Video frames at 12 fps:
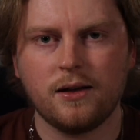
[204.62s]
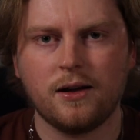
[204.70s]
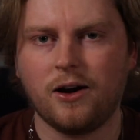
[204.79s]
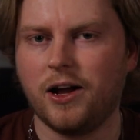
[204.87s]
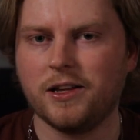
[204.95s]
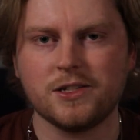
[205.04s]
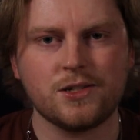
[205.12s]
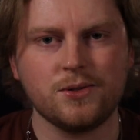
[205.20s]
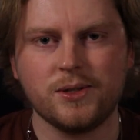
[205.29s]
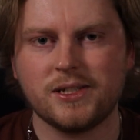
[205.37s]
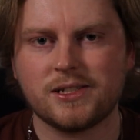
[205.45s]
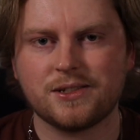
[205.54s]
Alright, let's do
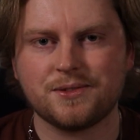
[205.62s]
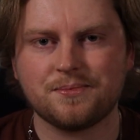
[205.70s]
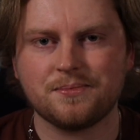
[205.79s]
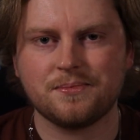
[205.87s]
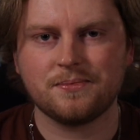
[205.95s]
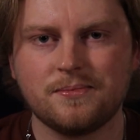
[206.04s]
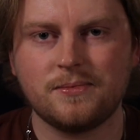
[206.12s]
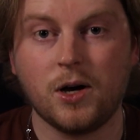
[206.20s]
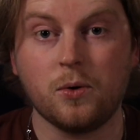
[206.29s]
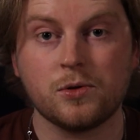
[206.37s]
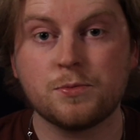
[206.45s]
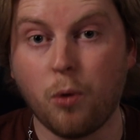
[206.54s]
this.
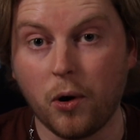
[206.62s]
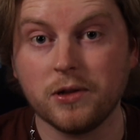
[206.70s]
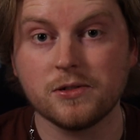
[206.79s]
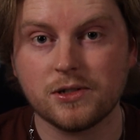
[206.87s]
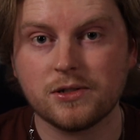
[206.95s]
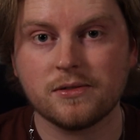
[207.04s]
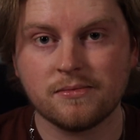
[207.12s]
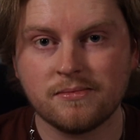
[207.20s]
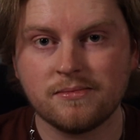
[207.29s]
Oh, spoilers?